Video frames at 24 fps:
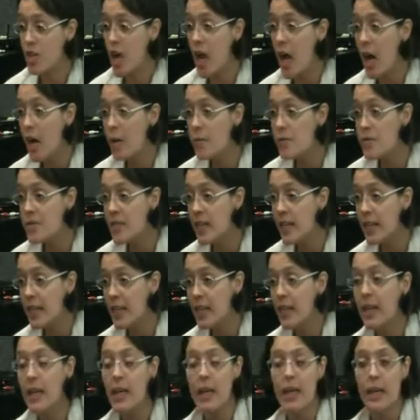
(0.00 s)

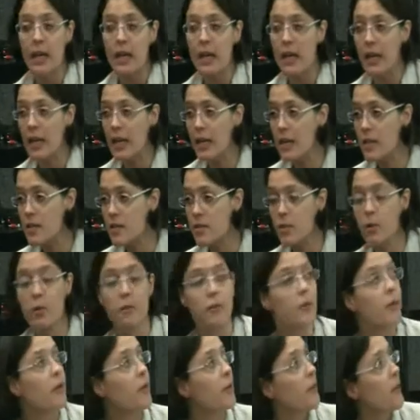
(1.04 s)
housing, and so
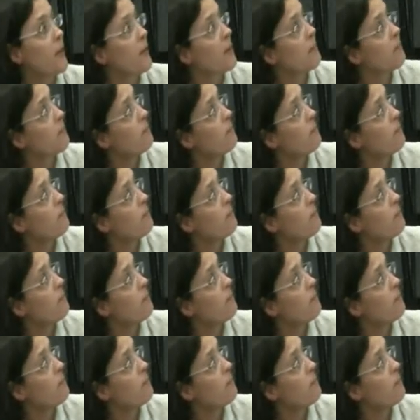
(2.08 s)
forth.